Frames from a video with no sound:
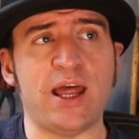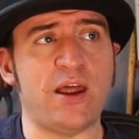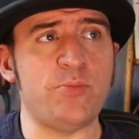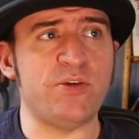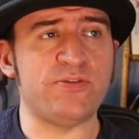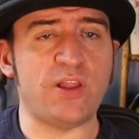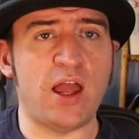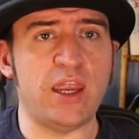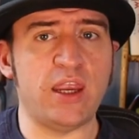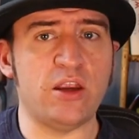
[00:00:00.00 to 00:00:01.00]
and I'll be
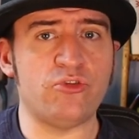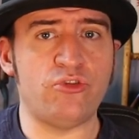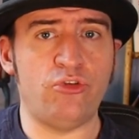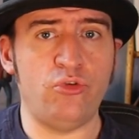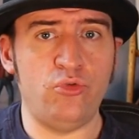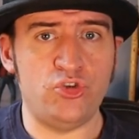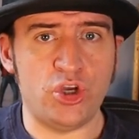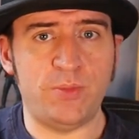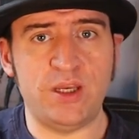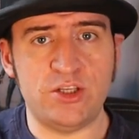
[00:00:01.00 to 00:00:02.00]
flying to
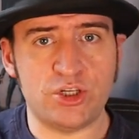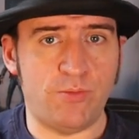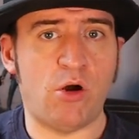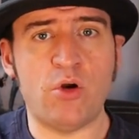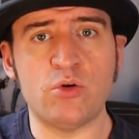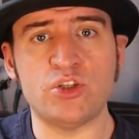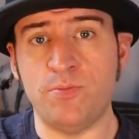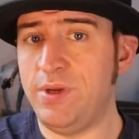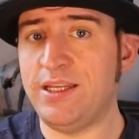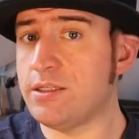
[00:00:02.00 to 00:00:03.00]
Germany tomorrow
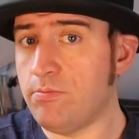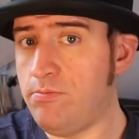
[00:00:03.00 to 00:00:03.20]
to meet